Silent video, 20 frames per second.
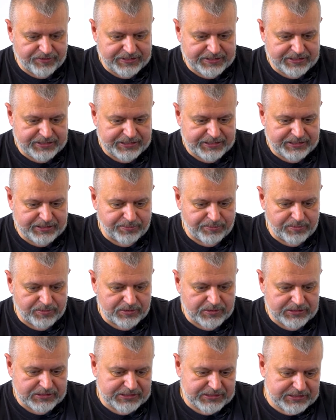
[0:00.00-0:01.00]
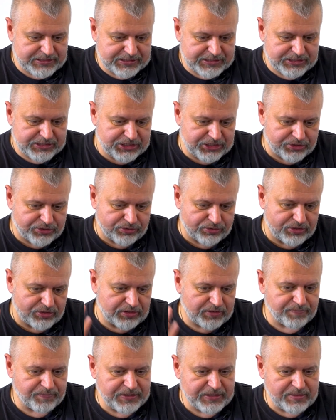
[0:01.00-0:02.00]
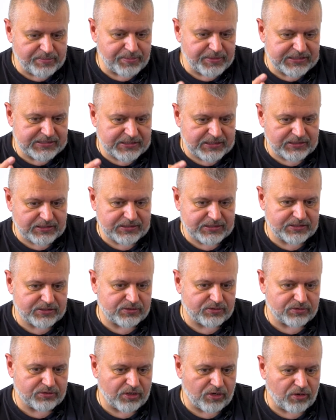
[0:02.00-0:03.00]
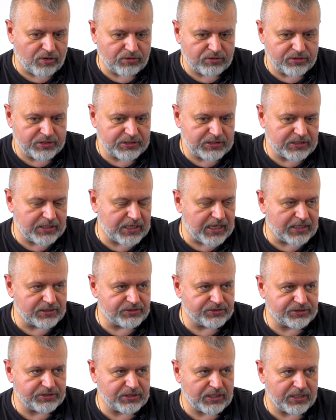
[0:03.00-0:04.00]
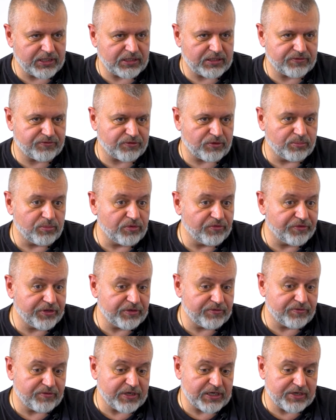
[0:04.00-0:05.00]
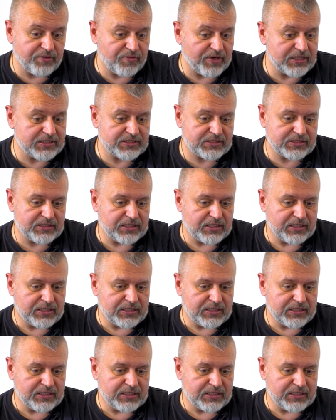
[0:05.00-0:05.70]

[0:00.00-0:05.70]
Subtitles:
when they shoot with missiles to the country, like from Lviv, very west